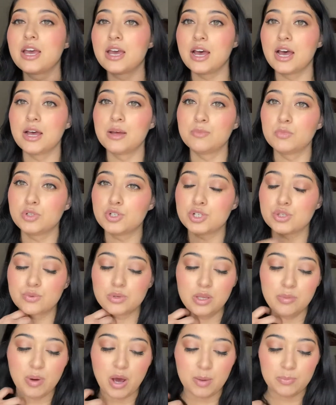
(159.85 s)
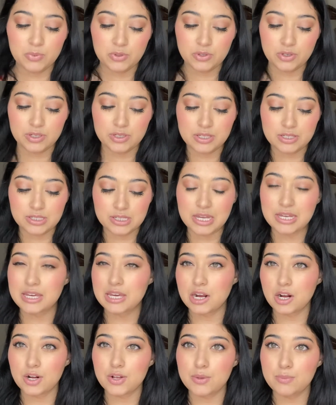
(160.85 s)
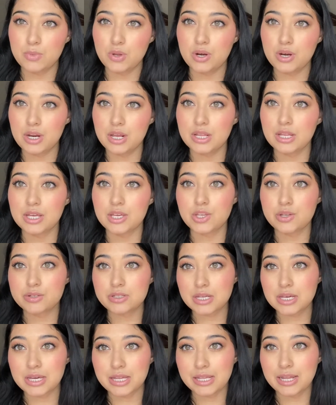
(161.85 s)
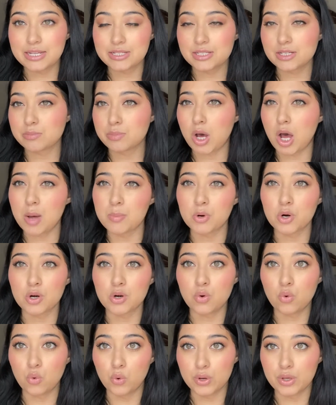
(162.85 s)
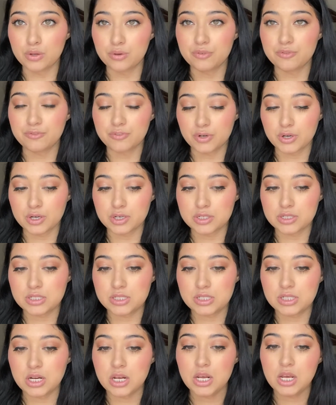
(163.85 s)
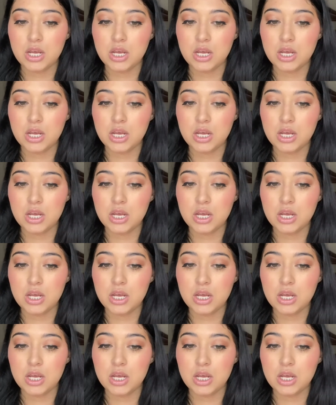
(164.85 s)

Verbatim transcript: um, which is really popular in the skincare community, like using a cleansing balm or an oil first